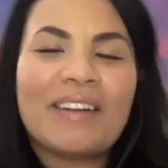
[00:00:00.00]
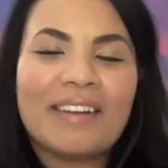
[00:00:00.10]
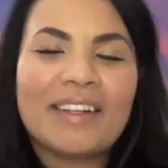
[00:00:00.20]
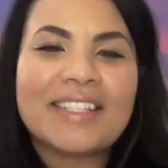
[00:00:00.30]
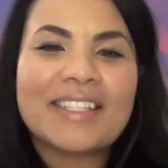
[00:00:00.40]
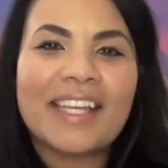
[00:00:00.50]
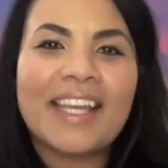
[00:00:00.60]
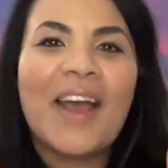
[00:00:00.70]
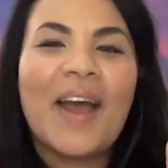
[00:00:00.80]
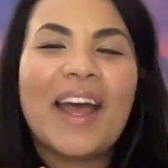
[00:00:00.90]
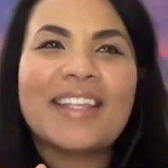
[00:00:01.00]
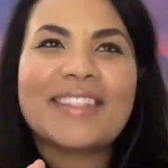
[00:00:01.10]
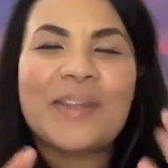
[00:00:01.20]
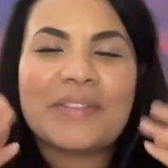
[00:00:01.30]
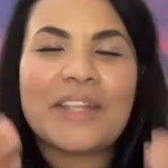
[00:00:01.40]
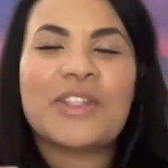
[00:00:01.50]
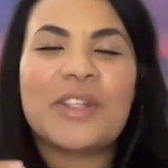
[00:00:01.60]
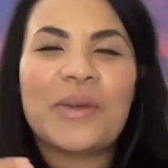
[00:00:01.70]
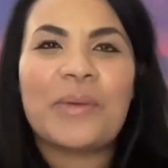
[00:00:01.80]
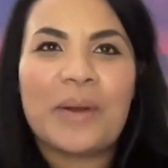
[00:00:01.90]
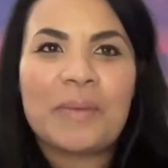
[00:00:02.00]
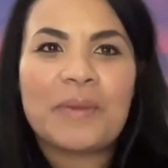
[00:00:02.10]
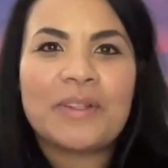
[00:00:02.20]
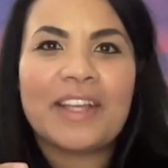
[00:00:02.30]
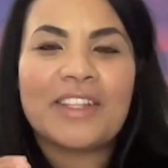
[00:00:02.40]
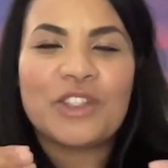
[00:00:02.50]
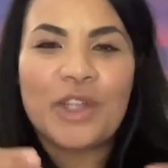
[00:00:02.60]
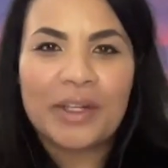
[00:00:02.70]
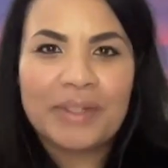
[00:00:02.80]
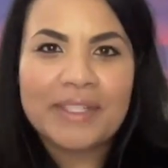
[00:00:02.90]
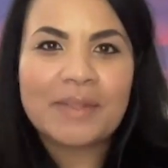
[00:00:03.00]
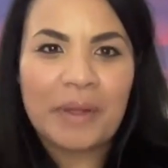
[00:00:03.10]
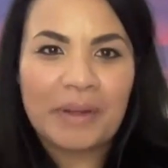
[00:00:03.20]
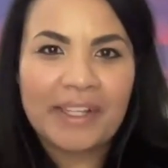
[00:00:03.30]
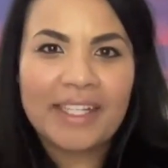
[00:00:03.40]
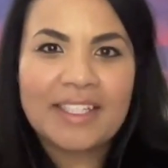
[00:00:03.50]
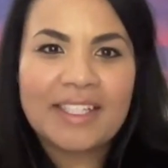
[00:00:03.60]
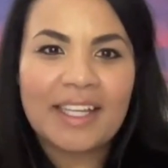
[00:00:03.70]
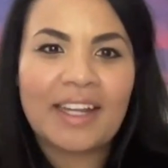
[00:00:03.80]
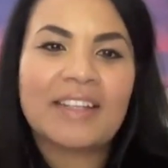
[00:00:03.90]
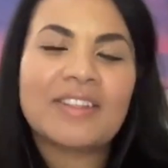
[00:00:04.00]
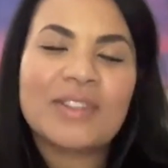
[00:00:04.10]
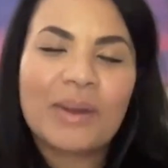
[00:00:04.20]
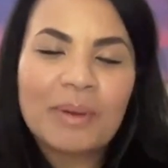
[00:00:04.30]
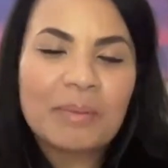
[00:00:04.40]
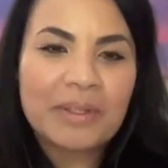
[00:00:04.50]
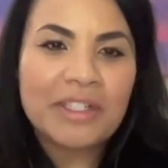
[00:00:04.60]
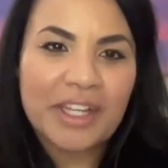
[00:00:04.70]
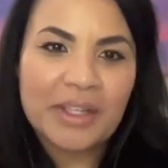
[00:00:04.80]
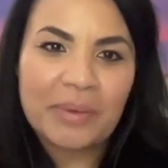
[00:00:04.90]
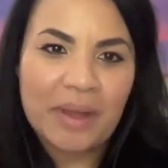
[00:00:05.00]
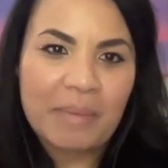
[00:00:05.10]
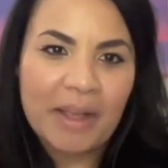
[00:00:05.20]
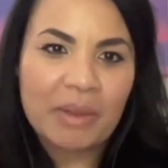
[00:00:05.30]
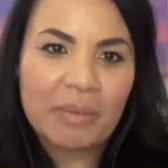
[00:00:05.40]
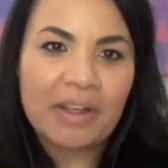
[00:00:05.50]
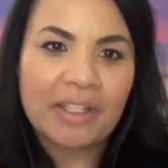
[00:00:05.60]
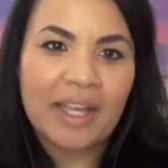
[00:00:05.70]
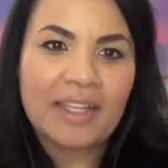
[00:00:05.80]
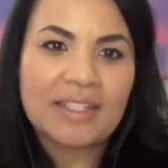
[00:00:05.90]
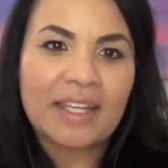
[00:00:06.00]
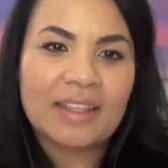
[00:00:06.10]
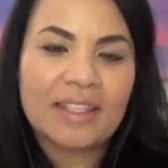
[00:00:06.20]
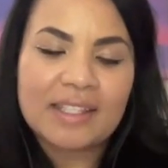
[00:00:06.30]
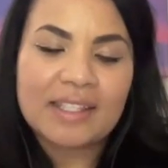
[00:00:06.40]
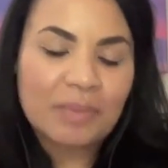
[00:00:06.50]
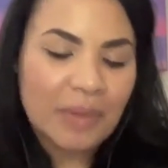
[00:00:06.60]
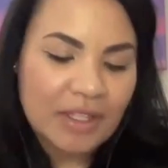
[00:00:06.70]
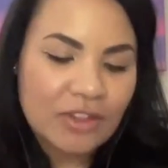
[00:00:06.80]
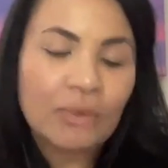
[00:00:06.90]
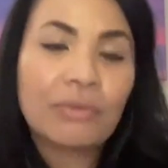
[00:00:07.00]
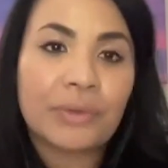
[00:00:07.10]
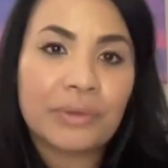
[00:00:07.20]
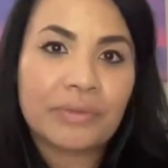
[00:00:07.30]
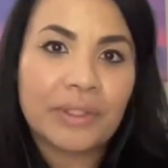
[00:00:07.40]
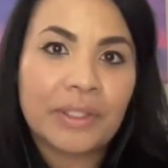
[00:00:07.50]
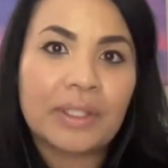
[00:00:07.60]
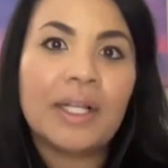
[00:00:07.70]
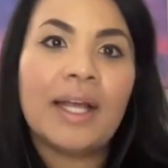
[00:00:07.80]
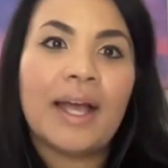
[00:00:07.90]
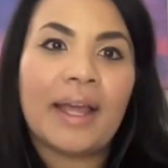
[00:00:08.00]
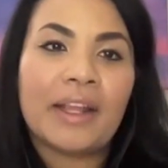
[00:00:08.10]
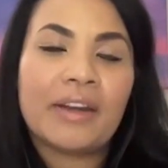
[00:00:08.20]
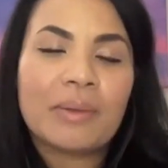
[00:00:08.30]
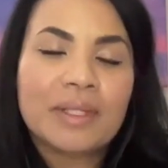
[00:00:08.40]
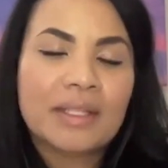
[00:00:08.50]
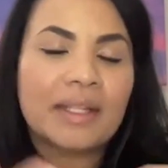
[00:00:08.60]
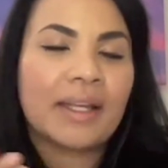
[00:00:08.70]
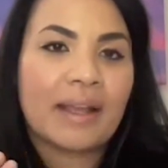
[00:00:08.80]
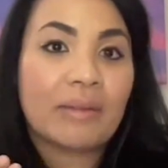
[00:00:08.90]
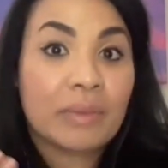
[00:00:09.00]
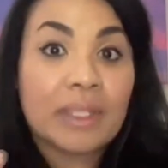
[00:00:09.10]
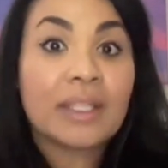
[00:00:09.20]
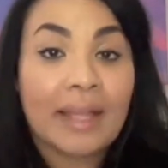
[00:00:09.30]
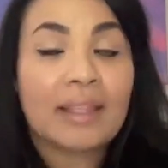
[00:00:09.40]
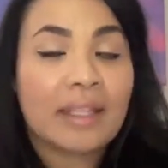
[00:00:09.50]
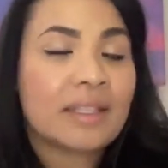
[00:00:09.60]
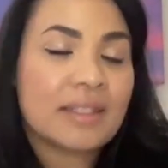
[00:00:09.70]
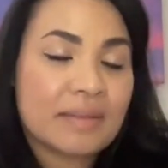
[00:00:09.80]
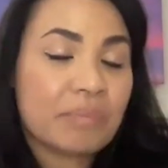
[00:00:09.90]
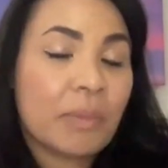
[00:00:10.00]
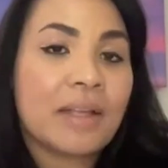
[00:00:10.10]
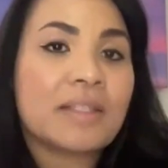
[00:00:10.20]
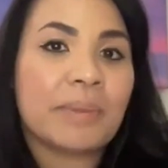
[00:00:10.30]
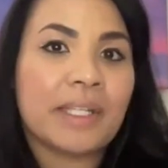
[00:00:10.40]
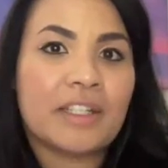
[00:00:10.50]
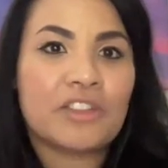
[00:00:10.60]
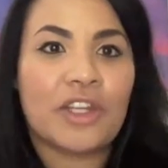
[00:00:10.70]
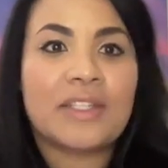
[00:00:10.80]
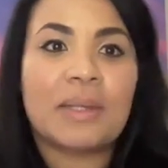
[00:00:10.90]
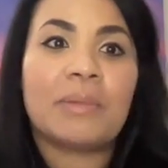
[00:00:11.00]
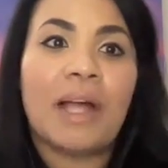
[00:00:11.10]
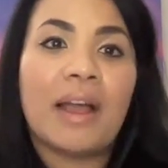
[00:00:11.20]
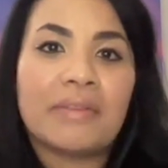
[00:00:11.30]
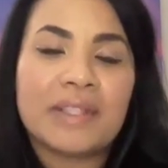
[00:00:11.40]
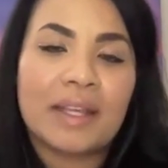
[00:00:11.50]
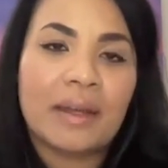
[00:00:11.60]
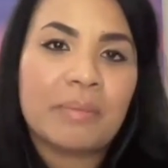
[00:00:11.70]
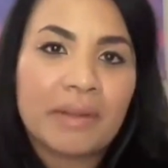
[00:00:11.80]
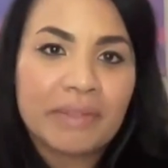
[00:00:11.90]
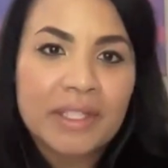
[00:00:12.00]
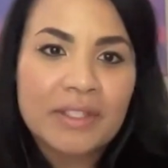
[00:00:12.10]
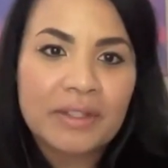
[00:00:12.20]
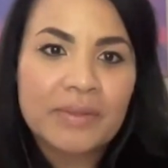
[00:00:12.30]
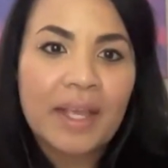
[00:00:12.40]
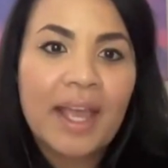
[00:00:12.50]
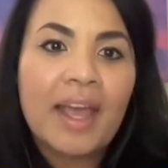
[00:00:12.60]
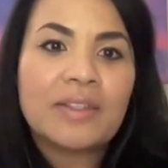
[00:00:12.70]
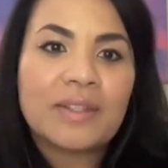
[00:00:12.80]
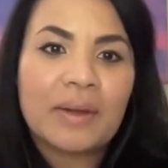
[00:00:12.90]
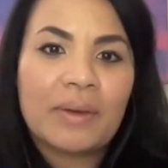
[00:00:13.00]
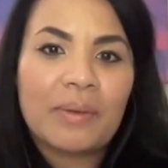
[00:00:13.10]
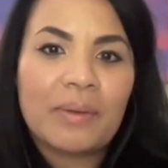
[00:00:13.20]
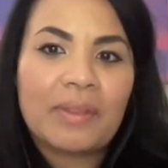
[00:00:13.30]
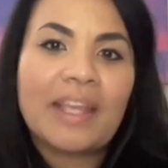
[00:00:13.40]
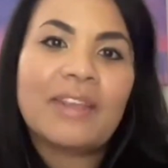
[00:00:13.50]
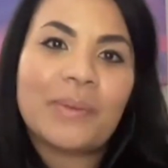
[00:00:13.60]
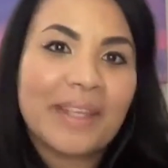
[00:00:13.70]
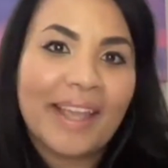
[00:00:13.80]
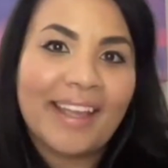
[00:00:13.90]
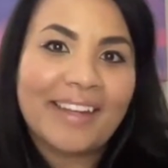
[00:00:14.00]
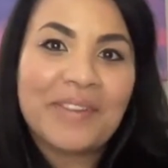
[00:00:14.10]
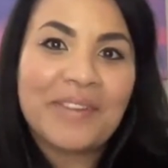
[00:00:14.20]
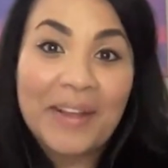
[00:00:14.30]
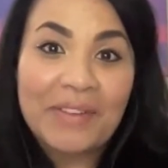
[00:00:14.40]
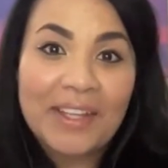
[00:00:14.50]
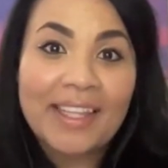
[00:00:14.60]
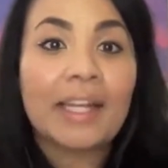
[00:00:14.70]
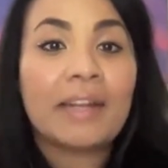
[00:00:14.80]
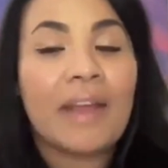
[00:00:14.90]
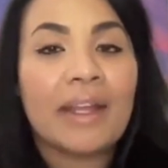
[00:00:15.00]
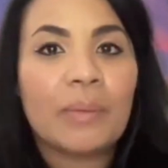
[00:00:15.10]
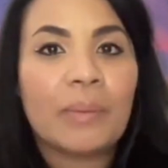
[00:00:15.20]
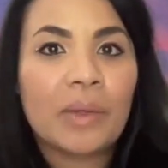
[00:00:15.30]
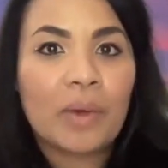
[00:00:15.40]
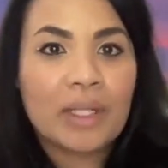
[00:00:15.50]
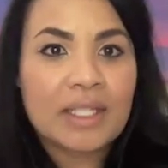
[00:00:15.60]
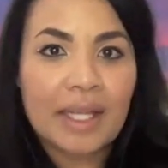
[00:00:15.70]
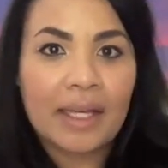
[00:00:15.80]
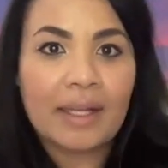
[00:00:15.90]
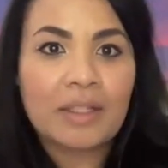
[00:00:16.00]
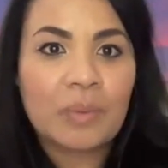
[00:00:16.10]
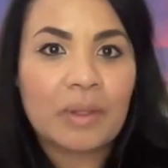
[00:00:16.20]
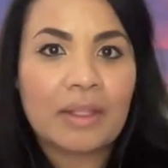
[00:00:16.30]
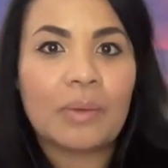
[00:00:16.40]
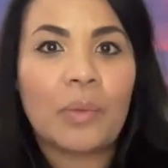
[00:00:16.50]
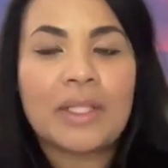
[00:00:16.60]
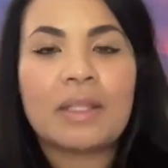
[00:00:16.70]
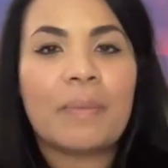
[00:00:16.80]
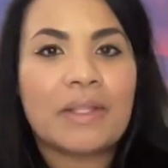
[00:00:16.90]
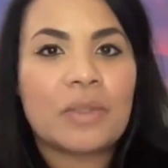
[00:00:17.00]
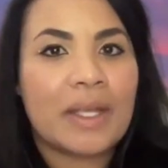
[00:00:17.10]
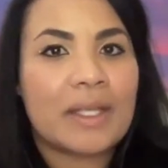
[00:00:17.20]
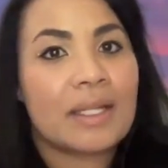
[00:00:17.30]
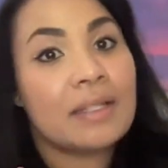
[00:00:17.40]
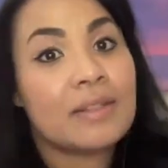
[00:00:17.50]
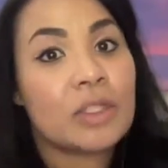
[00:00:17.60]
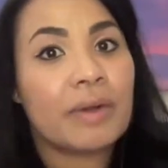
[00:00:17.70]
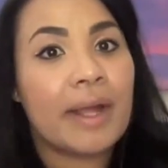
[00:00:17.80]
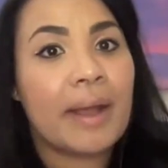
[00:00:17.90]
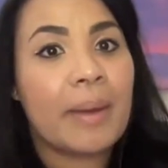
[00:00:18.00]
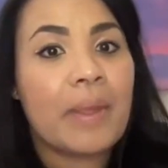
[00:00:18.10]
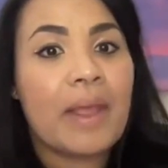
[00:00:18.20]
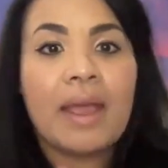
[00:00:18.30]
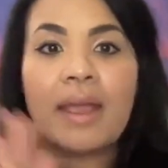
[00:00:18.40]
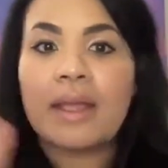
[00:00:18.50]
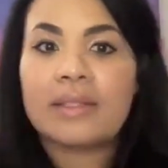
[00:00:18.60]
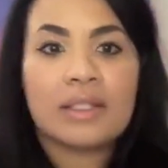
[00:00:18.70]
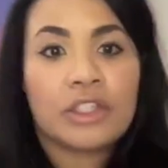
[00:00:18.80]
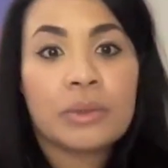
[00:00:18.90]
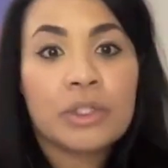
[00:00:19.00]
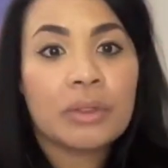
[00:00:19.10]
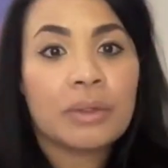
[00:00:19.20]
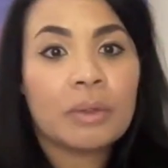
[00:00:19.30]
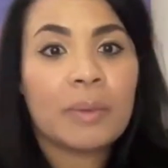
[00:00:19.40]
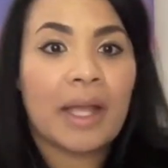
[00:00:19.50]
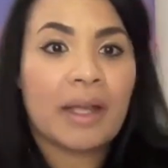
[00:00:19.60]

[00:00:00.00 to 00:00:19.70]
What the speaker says: have such an incredible, generous spirit, and I so appreciate you coming on the podcast. And this has been so fruitful. And I know it's going to I think it's possibly going to change some lives of listeners. So thank you again for everything. And if anybody wants to connect with you, what's the best way? Is it Instagram? Is it YouTube?